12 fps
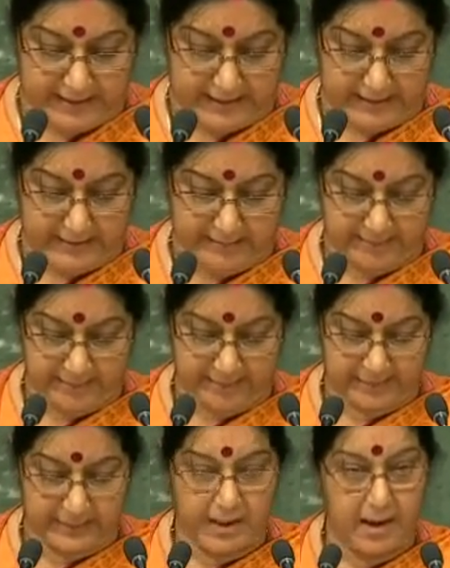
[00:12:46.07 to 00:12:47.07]
Otherwise,
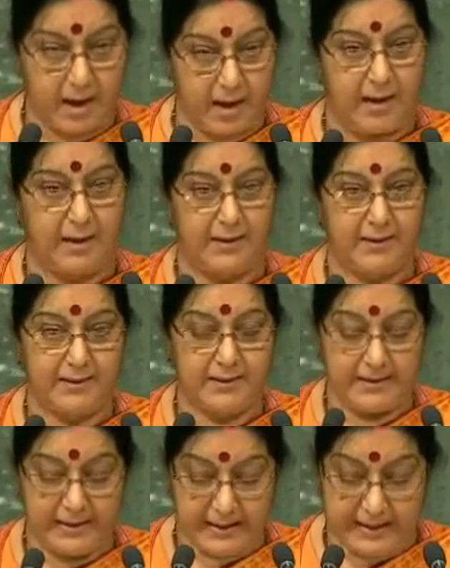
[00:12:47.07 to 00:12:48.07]
our future
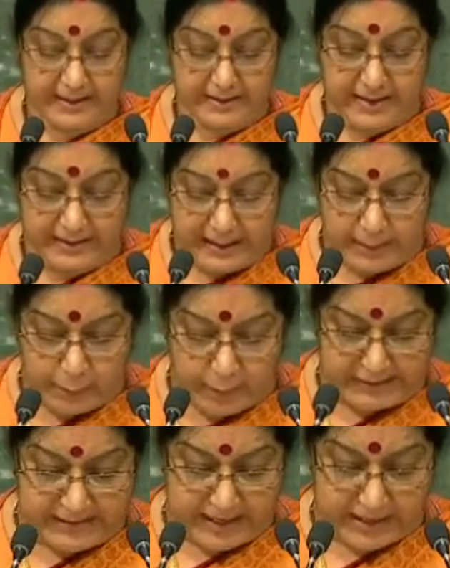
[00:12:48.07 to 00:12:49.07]
generations will forever
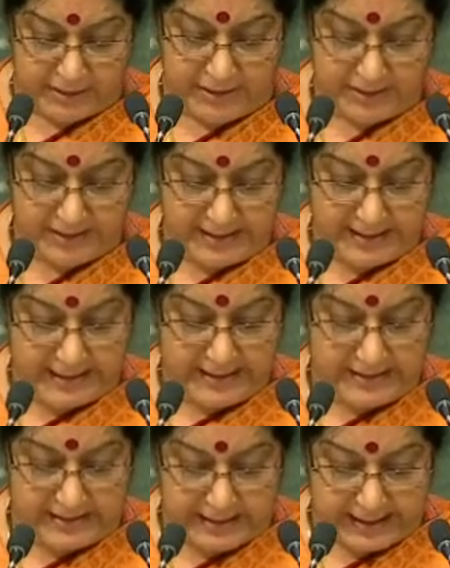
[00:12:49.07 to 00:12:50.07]
hold us to account.
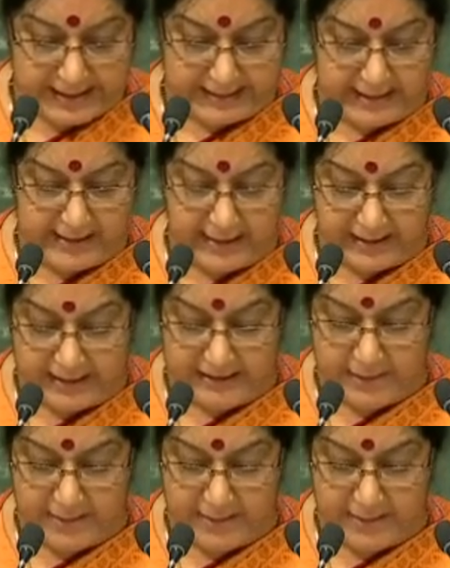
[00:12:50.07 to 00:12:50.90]
And yes,